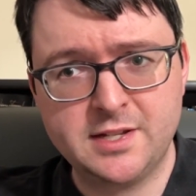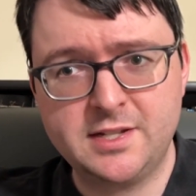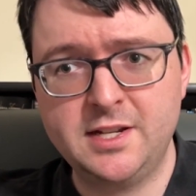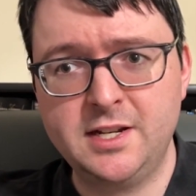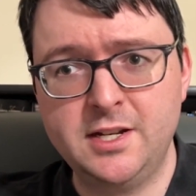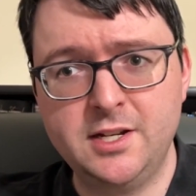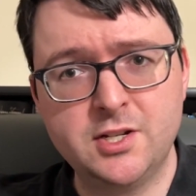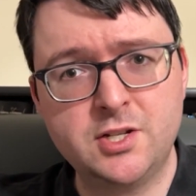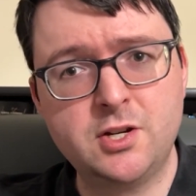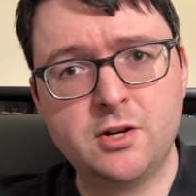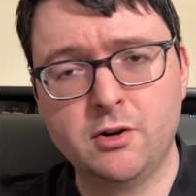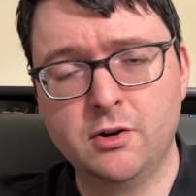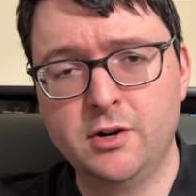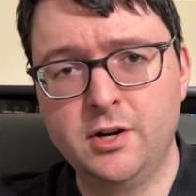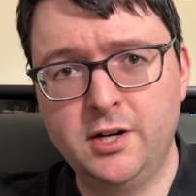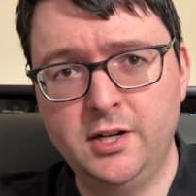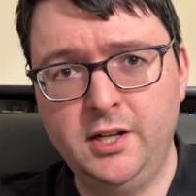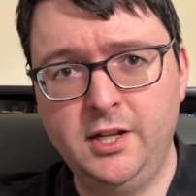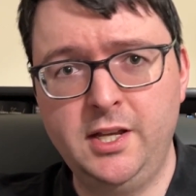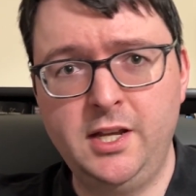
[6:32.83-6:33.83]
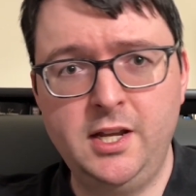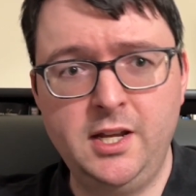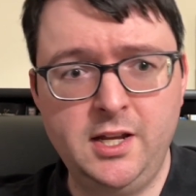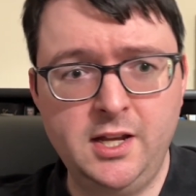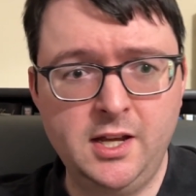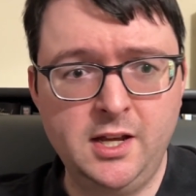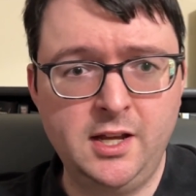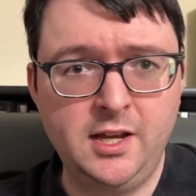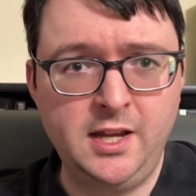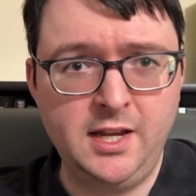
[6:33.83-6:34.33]
It is currently
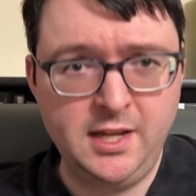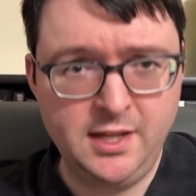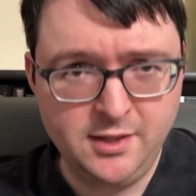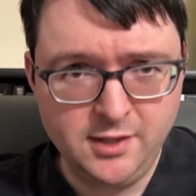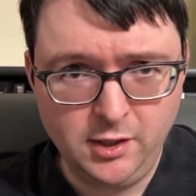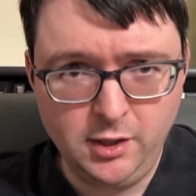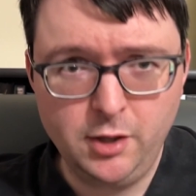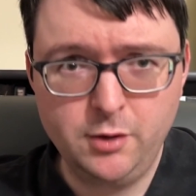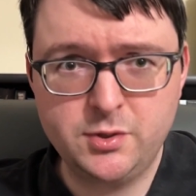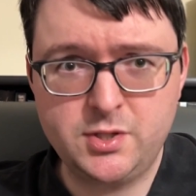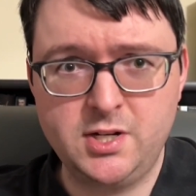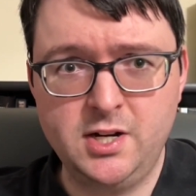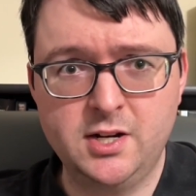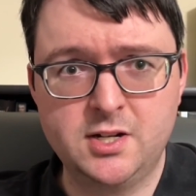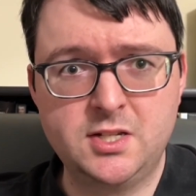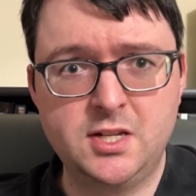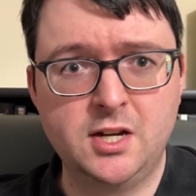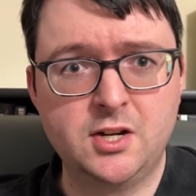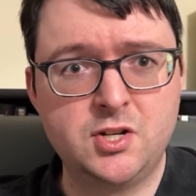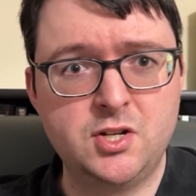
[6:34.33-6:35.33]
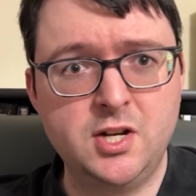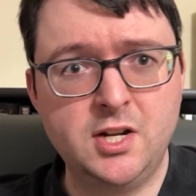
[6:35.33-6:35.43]
in the low stock section.